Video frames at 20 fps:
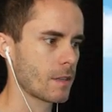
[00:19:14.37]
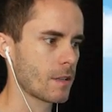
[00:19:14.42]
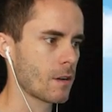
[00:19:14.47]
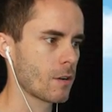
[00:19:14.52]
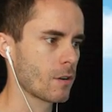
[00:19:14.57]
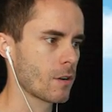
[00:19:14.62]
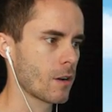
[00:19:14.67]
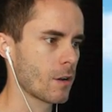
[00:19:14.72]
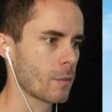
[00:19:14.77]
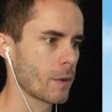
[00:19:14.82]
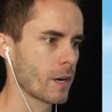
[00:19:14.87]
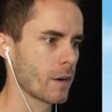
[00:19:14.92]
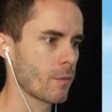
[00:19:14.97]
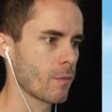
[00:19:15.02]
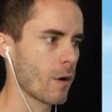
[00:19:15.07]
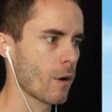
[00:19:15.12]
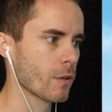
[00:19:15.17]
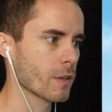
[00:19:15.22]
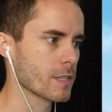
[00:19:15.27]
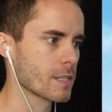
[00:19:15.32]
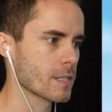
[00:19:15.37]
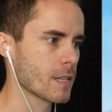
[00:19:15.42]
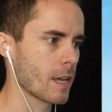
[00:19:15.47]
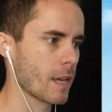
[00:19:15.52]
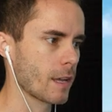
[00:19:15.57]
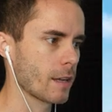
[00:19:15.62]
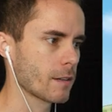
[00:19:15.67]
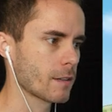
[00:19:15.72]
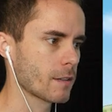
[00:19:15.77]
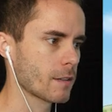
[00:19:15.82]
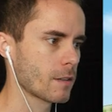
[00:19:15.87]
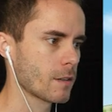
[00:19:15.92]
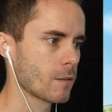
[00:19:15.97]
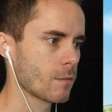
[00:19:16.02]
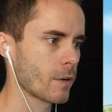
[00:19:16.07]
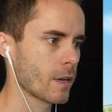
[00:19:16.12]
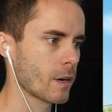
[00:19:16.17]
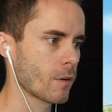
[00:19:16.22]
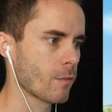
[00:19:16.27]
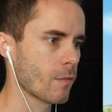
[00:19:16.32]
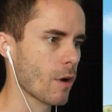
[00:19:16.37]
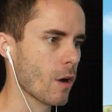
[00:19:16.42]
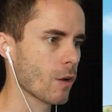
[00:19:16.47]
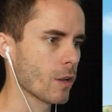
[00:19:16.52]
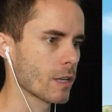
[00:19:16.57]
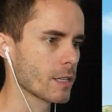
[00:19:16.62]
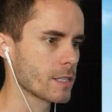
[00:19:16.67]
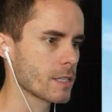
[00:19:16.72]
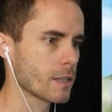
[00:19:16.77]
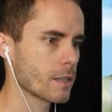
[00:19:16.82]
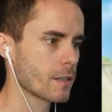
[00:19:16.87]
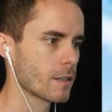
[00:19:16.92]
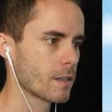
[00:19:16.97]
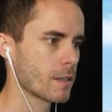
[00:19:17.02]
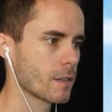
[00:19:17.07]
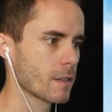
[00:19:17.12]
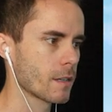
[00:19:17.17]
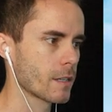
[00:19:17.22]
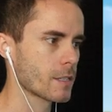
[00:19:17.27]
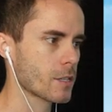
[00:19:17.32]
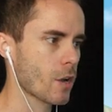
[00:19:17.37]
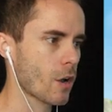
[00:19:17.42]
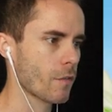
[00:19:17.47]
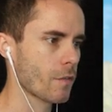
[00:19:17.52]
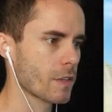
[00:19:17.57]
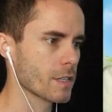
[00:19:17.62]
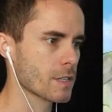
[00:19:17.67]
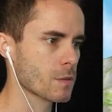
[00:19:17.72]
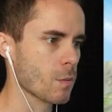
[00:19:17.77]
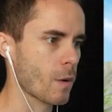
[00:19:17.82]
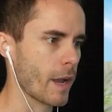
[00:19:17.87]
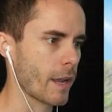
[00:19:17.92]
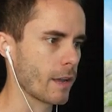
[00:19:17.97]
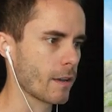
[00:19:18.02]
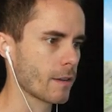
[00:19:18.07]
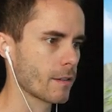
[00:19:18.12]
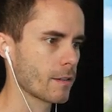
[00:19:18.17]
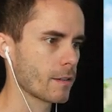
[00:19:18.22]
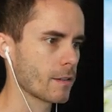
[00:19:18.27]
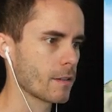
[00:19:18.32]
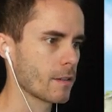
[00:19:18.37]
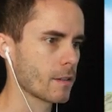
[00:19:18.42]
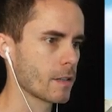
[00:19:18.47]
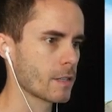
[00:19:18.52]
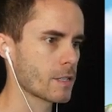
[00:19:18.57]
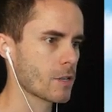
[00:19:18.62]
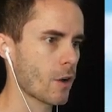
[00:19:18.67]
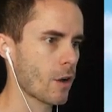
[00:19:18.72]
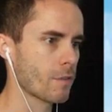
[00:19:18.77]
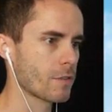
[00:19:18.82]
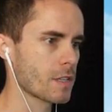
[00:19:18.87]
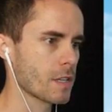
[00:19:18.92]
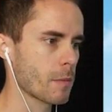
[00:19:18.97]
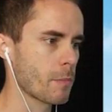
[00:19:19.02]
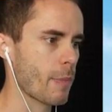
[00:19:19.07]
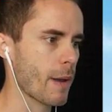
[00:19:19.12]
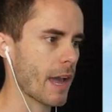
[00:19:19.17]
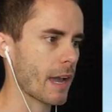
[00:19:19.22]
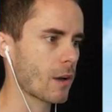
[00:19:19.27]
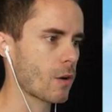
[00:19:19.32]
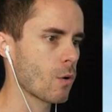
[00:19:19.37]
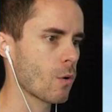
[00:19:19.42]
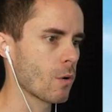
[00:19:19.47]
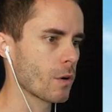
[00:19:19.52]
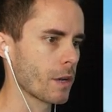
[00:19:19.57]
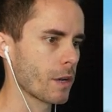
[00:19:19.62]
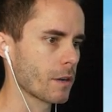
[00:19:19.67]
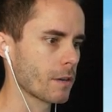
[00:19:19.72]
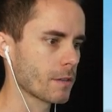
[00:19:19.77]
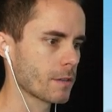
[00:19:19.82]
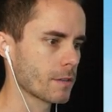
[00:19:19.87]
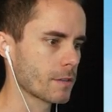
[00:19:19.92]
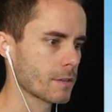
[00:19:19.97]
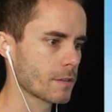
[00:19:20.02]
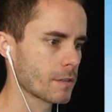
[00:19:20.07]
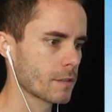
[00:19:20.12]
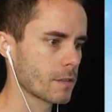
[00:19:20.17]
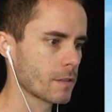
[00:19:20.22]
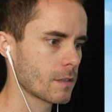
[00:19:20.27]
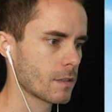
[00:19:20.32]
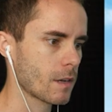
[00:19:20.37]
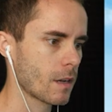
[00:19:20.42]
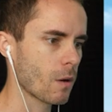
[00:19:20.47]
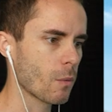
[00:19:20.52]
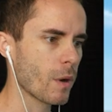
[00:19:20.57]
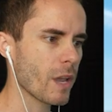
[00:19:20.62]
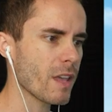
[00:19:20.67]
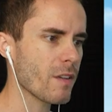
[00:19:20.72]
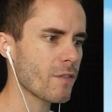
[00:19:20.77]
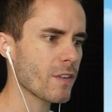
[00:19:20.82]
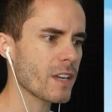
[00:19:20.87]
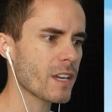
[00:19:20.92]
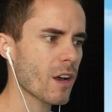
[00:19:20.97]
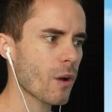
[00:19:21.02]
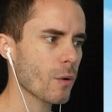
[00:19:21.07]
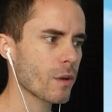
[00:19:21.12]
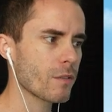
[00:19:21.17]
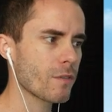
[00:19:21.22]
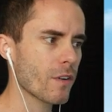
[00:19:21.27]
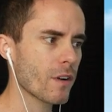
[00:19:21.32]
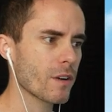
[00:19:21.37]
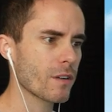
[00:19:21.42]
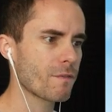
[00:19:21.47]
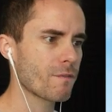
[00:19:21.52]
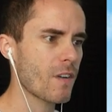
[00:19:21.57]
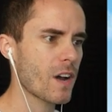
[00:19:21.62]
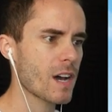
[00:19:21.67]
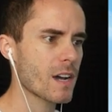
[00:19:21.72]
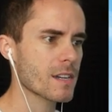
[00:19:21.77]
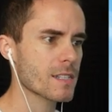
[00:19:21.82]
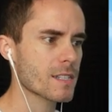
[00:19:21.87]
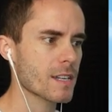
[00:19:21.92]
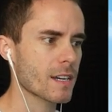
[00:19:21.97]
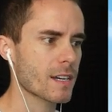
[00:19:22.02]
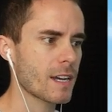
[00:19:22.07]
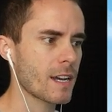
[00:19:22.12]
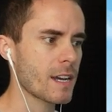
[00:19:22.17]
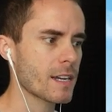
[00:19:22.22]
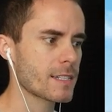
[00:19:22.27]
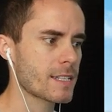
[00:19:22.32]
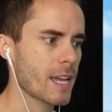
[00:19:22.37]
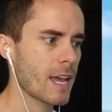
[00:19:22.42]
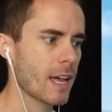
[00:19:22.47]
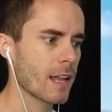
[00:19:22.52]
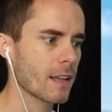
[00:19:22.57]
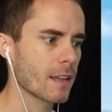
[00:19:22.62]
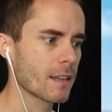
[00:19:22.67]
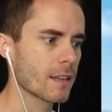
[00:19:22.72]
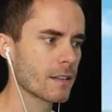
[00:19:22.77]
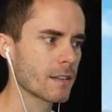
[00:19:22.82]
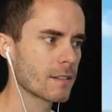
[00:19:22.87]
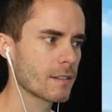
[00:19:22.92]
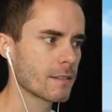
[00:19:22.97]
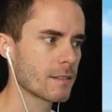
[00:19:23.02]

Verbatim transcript: Oh god, we're gonna roll this thing. We're gonna roll it. Let's go over this way. Let's go over to the back corner. Are we even going very fast? I can't tell.